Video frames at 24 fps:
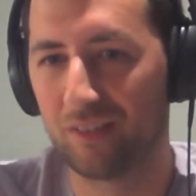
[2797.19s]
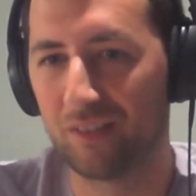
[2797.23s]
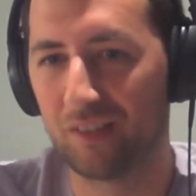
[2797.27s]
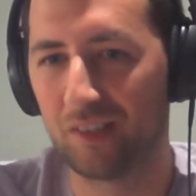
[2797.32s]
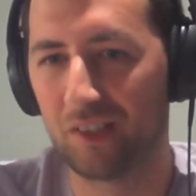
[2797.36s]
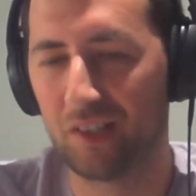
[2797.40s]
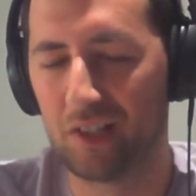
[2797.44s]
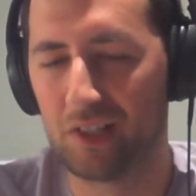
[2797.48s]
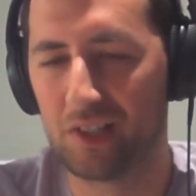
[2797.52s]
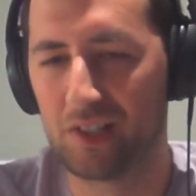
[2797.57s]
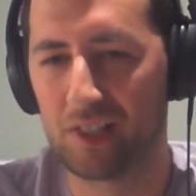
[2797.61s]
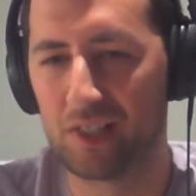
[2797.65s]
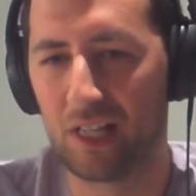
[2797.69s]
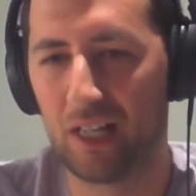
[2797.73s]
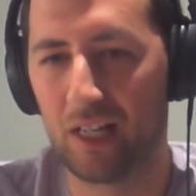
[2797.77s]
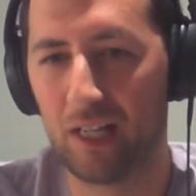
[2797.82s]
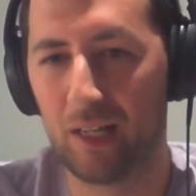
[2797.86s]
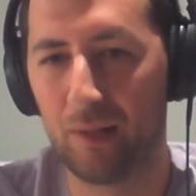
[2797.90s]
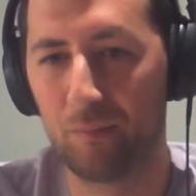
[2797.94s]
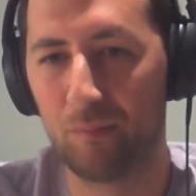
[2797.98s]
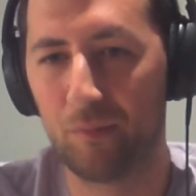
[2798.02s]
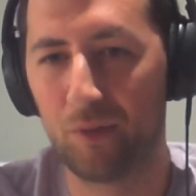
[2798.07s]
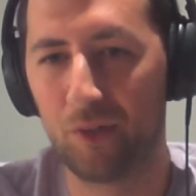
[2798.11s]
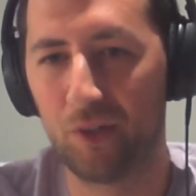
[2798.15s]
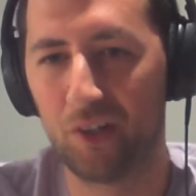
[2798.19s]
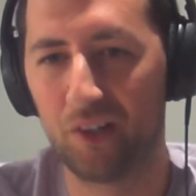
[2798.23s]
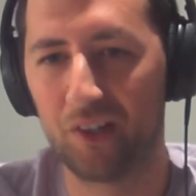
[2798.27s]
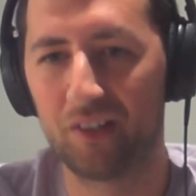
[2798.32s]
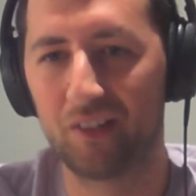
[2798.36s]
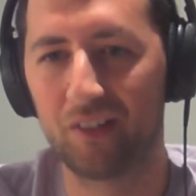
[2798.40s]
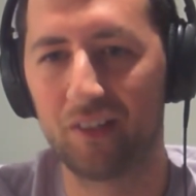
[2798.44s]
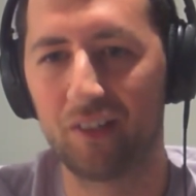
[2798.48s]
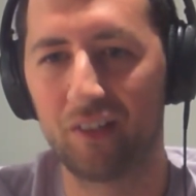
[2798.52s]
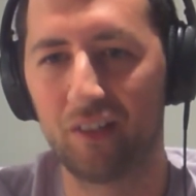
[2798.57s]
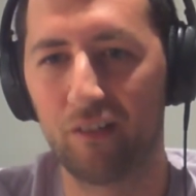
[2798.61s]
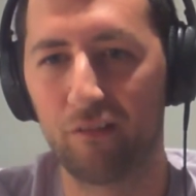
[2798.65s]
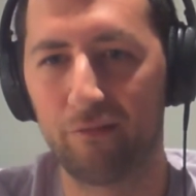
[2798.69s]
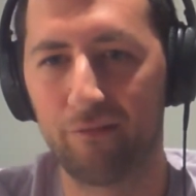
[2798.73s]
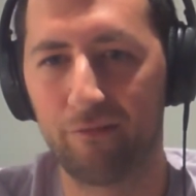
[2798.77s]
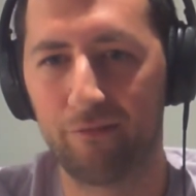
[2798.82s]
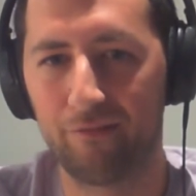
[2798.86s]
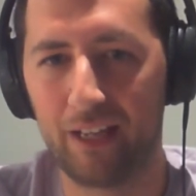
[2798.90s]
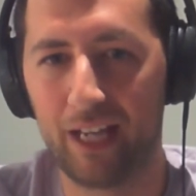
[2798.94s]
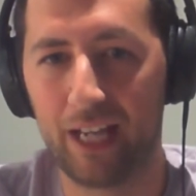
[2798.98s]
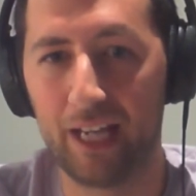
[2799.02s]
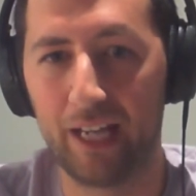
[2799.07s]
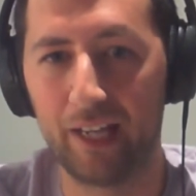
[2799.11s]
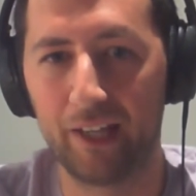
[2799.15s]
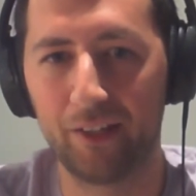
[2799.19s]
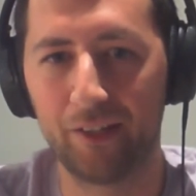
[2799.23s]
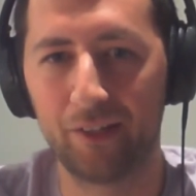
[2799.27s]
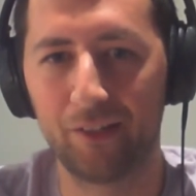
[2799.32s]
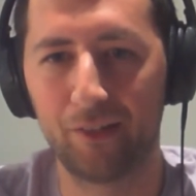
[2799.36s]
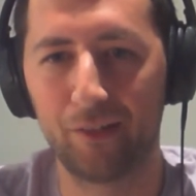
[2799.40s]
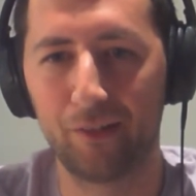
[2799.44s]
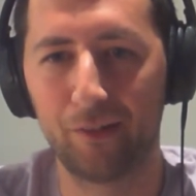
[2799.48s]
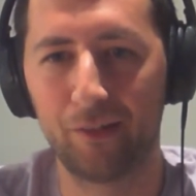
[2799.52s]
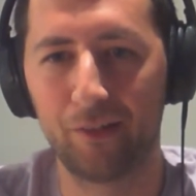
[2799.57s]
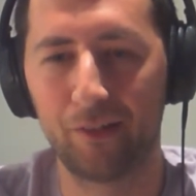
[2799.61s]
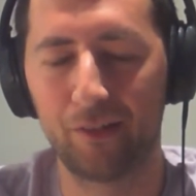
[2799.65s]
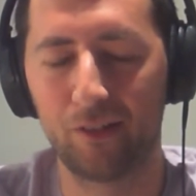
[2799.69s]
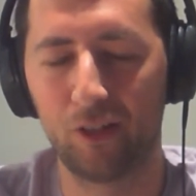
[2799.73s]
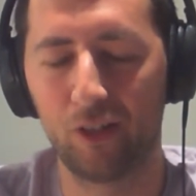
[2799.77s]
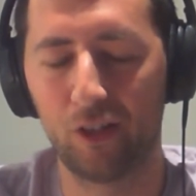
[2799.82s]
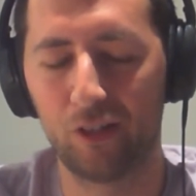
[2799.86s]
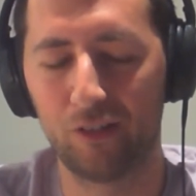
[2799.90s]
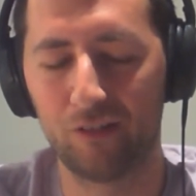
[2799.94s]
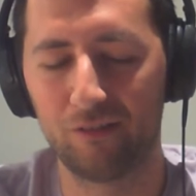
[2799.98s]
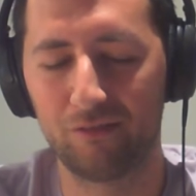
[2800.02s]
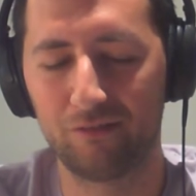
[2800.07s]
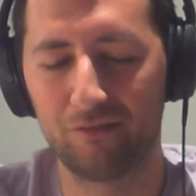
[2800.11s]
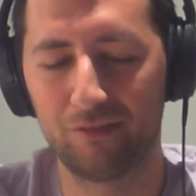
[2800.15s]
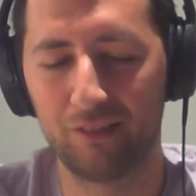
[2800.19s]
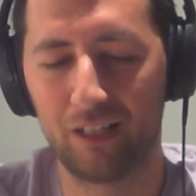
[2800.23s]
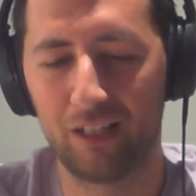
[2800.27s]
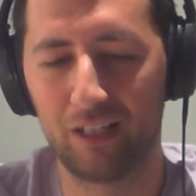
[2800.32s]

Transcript: because I'm not a fan of